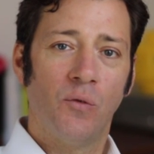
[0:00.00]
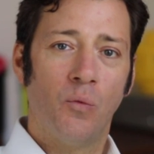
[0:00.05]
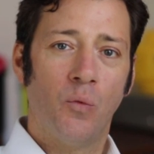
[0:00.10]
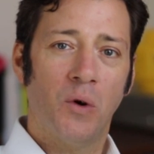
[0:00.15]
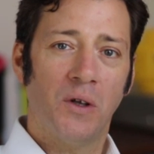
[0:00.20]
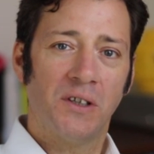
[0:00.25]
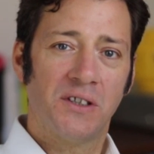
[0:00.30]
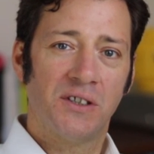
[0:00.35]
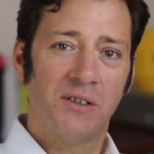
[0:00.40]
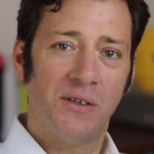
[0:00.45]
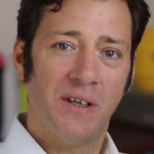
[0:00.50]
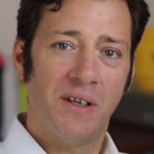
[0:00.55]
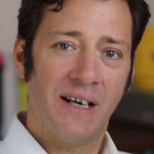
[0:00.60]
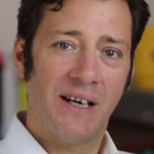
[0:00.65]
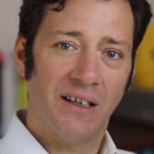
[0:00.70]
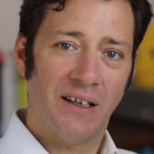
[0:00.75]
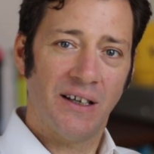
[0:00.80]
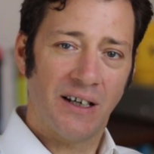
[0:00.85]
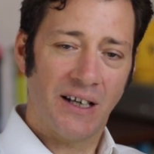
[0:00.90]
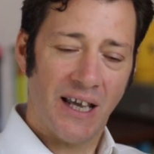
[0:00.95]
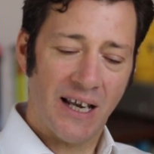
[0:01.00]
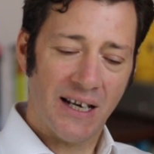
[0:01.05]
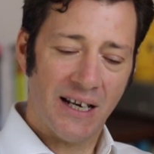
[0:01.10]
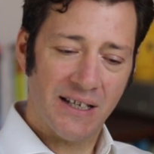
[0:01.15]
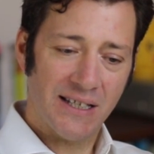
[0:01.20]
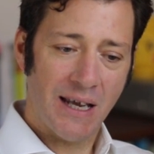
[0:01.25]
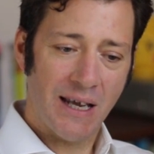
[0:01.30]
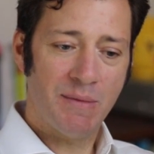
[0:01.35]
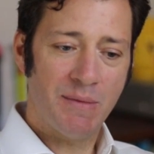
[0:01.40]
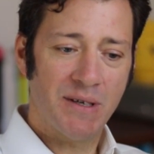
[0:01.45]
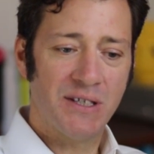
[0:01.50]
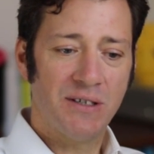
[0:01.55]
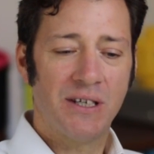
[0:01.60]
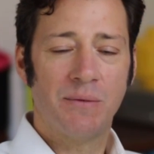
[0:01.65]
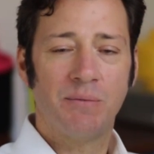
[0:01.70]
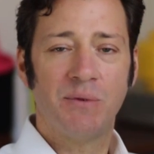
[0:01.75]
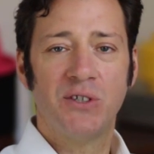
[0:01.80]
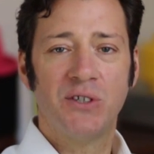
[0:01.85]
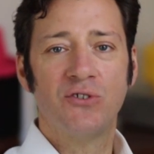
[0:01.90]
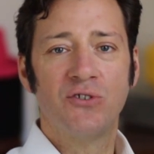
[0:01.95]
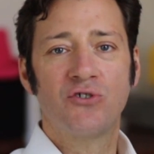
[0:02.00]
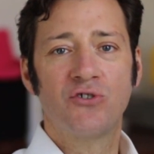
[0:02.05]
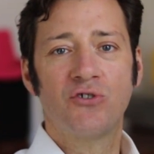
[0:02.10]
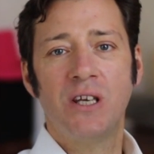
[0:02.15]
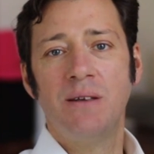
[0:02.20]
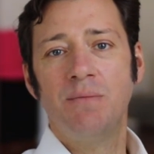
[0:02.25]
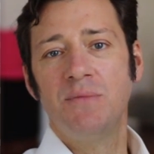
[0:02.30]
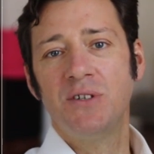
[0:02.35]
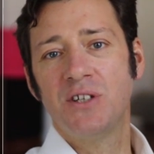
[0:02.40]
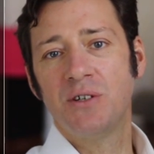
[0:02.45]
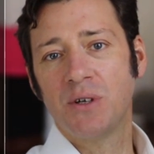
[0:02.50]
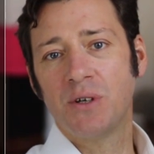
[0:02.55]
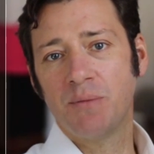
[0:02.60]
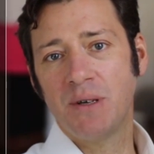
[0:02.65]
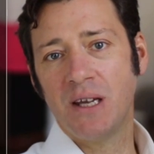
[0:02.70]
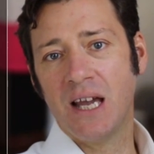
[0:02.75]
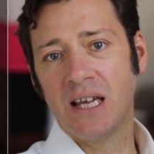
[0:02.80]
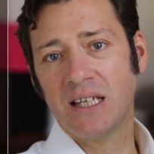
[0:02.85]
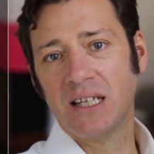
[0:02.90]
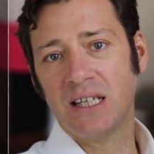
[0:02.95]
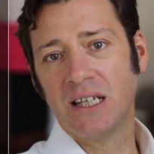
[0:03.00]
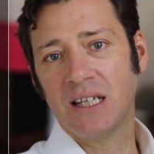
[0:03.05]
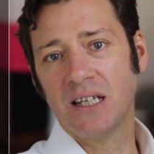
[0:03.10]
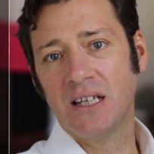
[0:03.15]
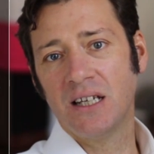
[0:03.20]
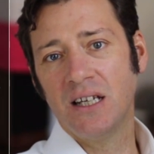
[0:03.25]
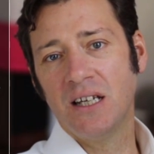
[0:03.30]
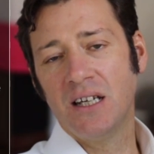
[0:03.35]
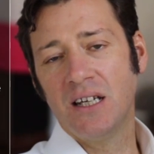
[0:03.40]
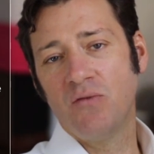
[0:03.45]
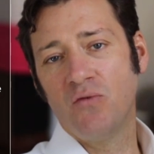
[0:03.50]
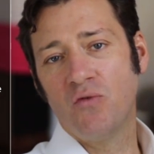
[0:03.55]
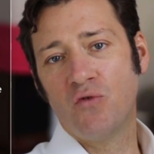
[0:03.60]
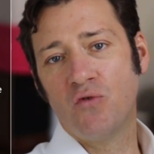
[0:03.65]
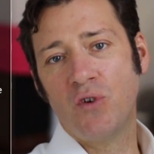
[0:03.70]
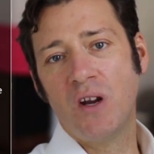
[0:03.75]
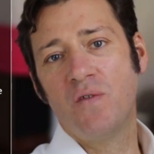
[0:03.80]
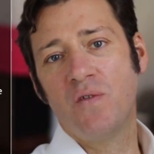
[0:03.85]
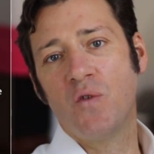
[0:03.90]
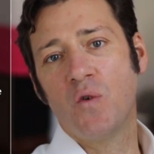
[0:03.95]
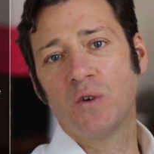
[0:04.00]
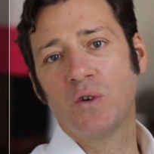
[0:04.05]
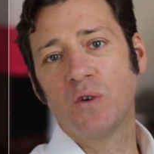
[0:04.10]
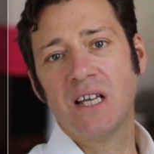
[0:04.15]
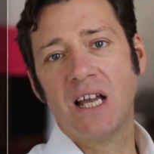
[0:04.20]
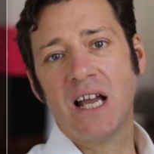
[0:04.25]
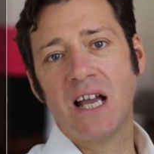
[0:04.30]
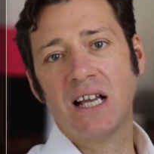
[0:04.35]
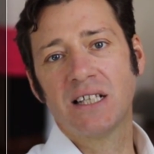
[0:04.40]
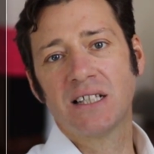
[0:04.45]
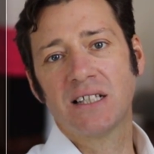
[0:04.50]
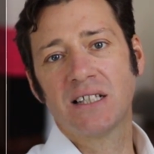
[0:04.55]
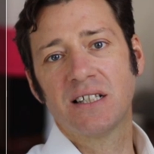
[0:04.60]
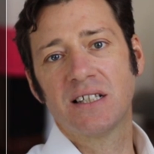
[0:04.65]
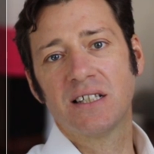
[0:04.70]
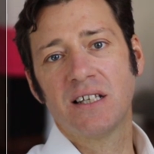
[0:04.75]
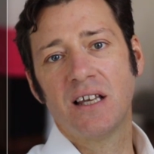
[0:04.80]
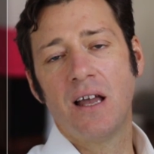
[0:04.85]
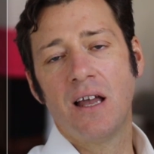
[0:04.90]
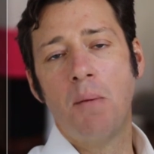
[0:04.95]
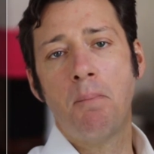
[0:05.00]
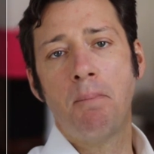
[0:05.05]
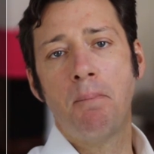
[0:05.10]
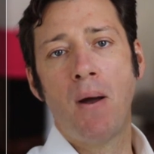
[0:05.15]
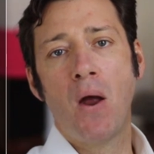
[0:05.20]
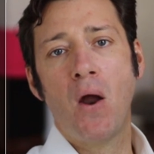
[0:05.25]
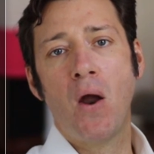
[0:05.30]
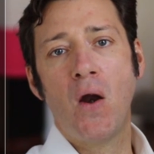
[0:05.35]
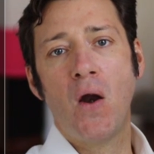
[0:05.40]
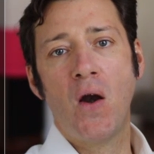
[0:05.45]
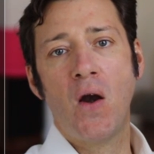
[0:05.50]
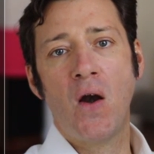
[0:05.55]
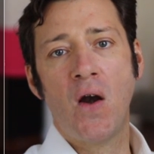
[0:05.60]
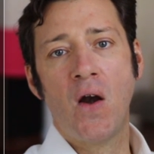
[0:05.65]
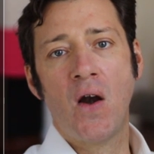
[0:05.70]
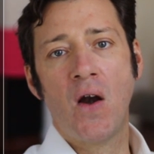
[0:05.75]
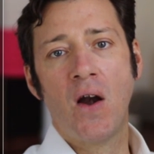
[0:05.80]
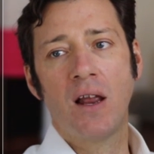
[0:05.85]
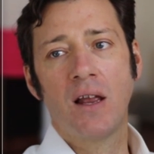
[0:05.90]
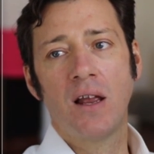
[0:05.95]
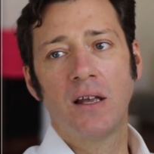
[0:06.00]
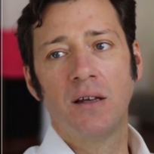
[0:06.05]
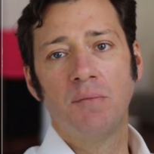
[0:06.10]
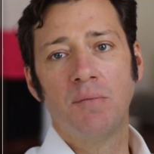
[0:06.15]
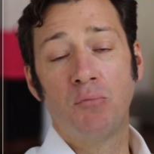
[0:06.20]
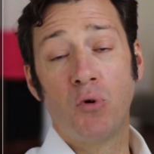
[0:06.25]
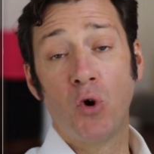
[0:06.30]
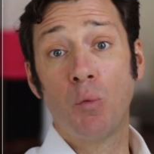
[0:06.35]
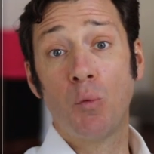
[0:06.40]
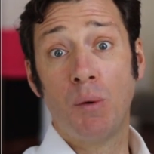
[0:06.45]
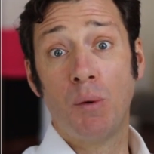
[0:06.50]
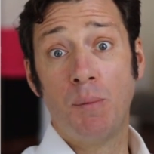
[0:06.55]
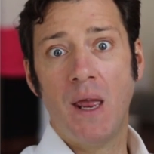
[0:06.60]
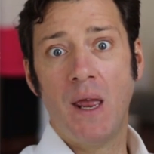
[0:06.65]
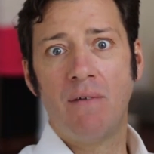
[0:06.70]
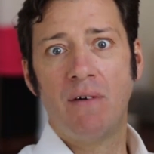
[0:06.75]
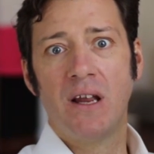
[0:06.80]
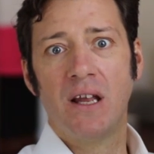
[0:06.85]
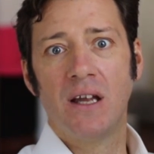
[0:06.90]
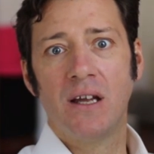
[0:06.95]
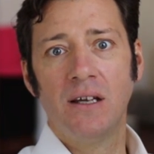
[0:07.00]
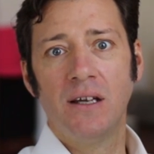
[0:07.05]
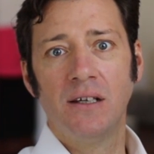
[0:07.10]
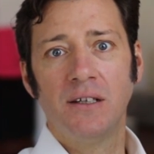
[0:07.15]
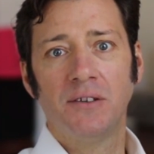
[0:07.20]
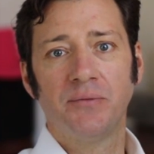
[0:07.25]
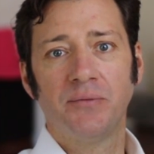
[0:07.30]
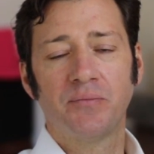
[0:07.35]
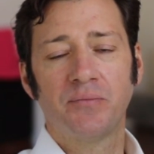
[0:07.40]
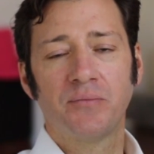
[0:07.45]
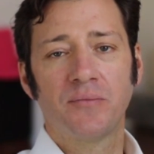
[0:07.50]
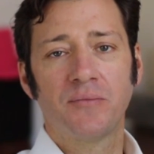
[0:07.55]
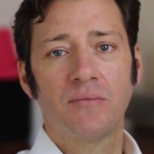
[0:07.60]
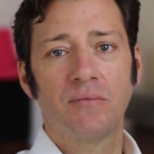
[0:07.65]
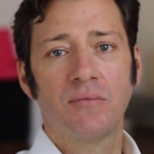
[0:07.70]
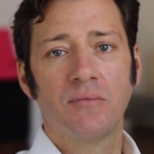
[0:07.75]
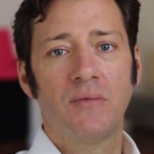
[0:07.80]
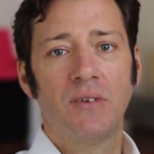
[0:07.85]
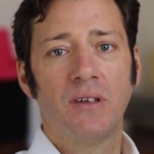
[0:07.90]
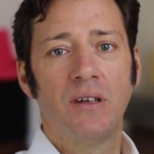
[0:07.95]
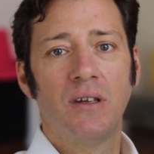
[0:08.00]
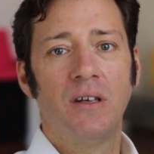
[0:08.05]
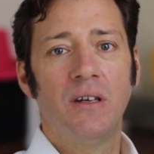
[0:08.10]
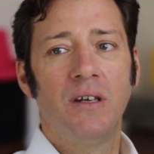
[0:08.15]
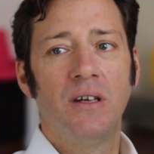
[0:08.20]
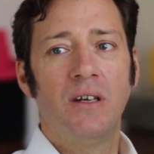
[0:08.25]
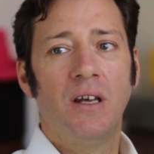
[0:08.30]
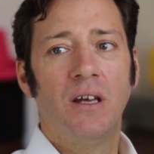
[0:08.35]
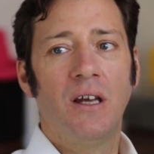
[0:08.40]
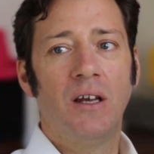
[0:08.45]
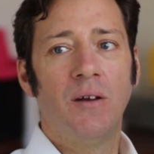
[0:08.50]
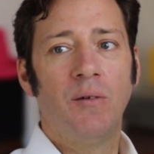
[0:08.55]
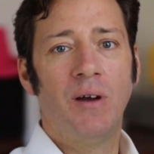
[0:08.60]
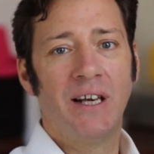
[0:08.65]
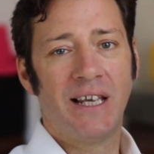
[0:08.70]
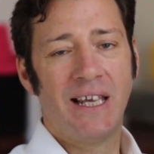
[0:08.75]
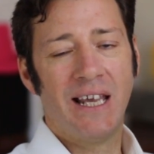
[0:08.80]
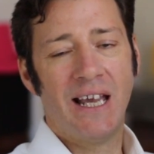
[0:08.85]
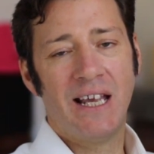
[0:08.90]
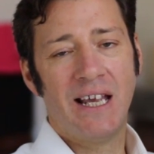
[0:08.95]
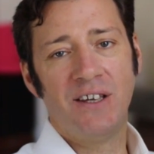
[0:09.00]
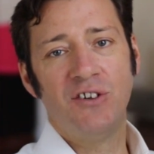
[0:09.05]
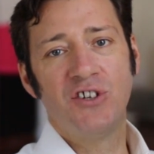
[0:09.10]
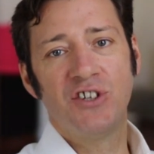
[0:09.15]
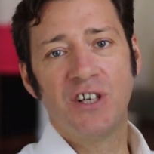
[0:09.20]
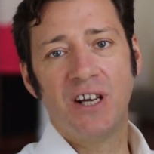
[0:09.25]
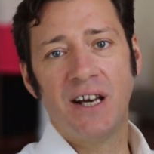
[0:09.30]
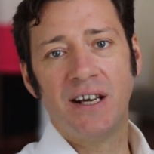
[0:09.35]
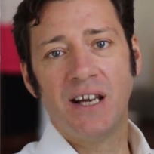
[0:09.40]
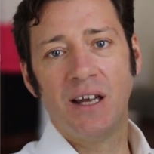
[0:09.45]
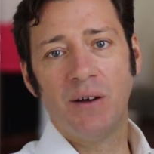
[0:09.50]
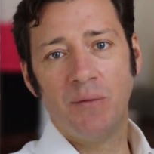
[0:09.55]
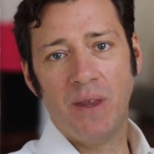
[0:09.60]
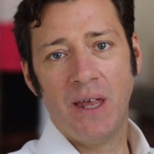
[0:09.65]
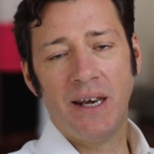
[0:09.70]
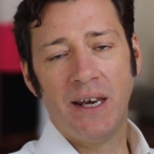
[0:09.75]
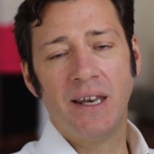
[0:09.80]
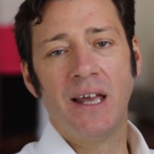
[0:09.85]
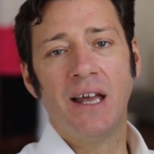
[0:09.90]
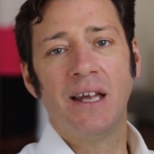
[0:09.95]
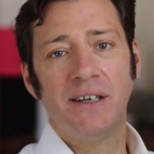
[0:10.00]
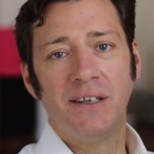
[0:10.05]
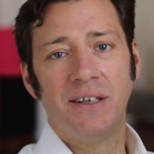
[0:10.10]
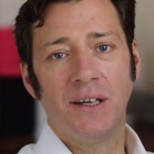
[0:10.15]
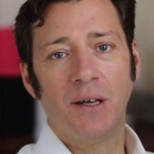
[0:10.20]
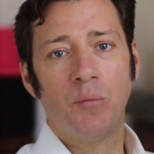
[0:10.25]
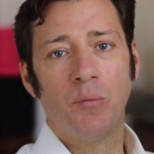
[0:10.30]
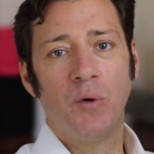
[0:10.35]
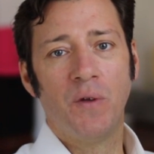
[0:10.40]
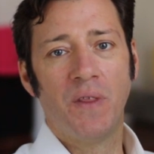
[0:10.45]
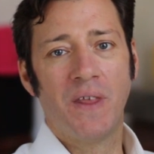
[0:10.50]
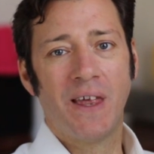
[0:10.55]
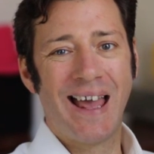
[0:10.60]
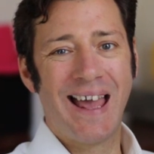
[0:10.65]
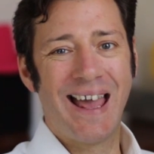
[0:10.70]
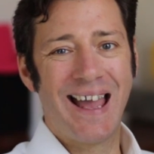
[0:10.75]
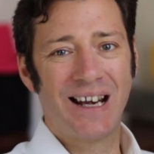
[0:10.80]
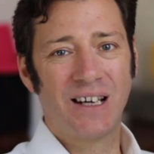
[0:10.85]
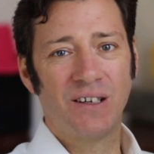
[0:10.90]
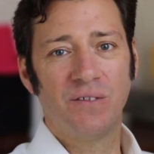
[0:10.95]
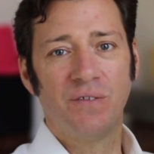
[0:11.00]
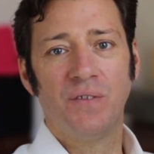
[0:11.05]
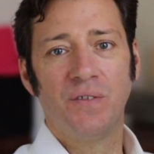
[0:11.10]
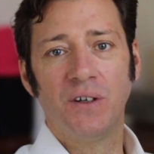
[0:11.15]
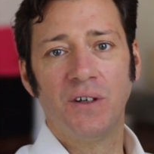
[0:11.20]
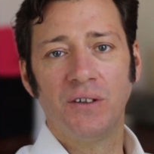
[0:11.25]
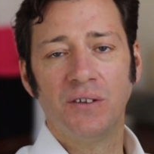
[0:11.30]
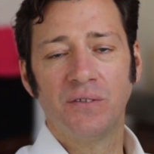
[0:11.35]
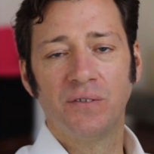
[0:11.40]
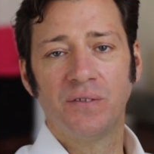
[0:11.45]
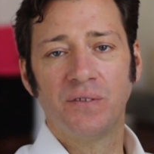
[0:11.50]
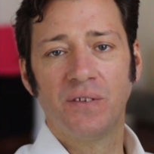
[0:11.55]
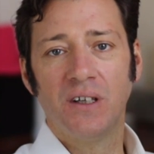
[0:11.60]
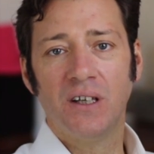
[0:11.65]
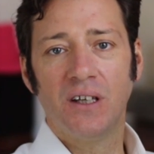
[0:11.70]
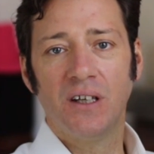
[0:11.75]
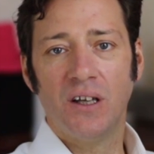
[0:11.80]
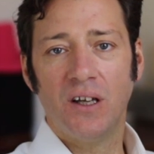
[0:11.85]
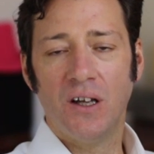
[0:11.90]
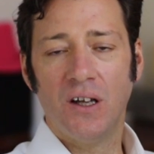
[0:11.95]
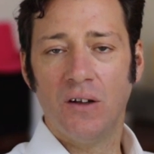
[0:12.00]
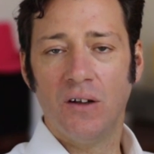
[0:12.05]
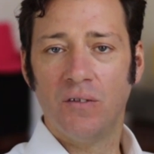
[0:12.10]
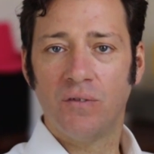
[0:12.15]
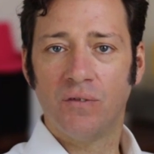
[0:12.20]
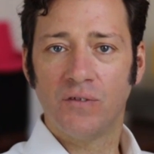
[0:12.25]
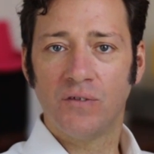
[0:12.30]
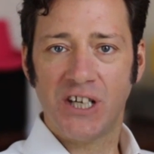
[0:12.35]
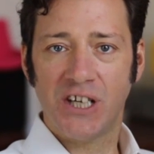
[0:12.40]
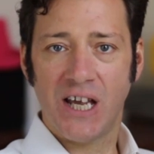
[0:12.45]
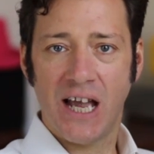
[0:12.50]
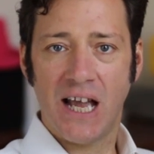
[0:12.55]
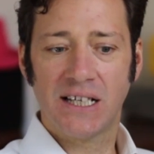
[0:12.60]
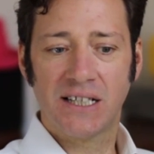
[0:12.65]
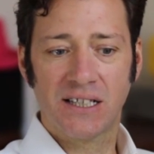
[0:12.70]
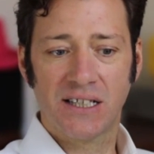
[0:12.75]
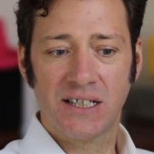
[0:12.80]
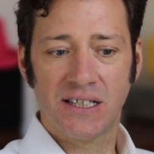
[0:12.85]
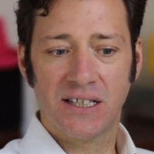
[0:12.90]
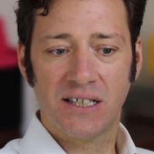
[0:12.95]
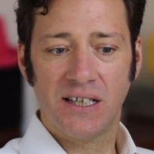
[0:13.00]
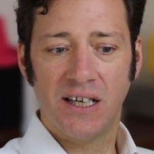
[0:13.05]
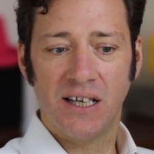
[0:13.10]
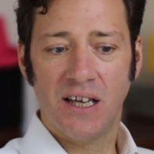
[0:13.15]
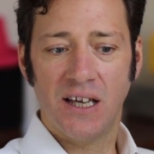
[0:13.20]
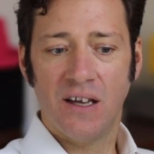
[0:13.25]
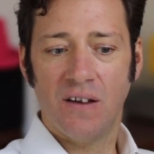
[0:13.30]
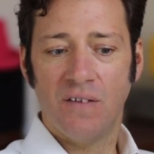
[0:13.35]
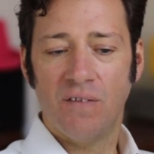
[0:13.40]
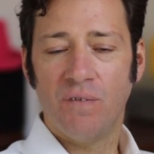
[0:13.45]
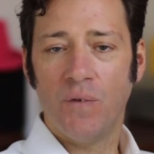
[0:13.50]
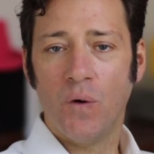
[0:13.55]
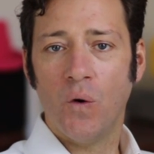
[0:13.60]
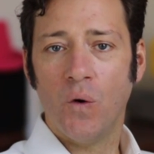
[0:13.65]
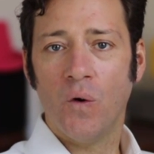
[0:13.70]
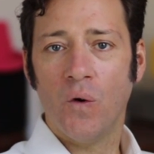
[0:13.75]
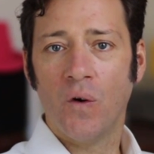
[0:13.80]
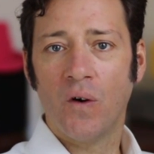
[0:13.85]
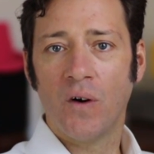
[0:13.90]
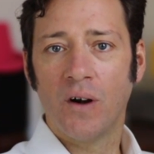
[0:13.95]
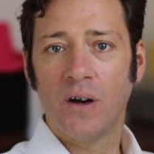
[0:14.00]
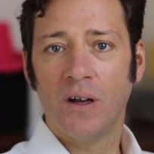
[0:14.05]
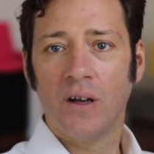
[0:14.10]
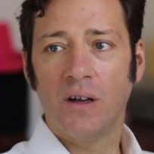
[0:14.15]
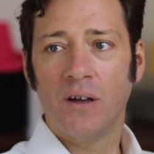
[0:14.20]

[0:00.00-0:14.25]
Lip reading: want to again, same as you did with your dreams, you want to be adding 3 or 4 tasks per problem area, and again, you should end up with a handful of tasks for